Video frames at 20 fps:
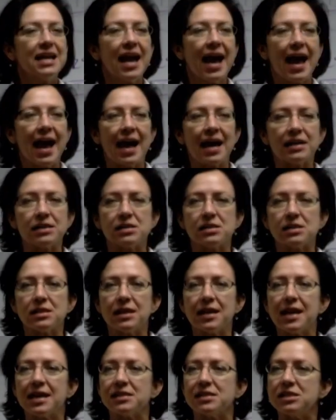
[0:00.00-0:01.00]
he
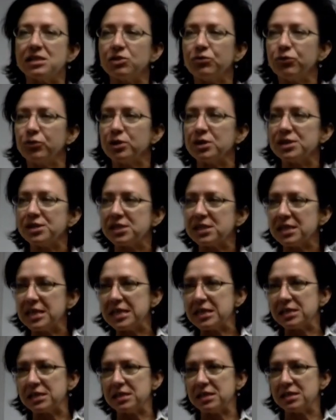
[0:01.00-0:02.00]
has different
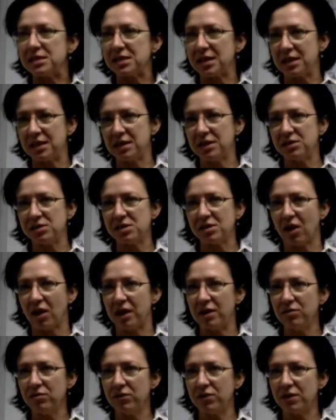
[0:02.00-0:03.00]
seasons in
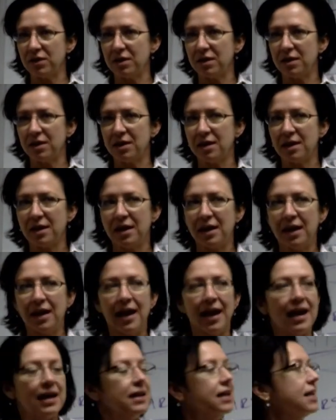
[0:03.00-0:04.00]
his life,
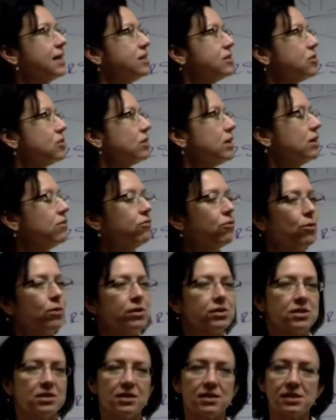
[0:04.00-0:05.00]
and he's looking
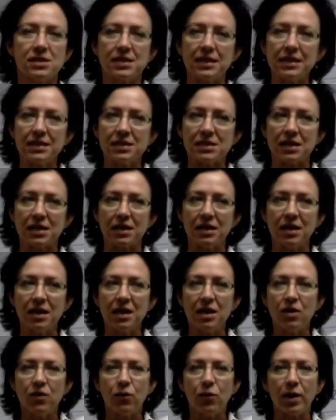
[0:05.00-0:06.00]
forward to a season
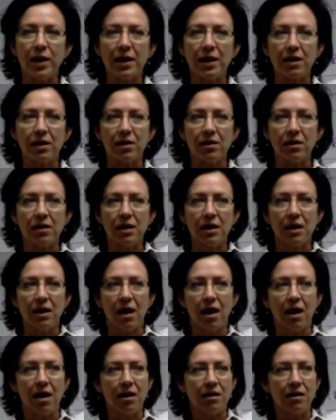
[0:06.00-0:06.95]
where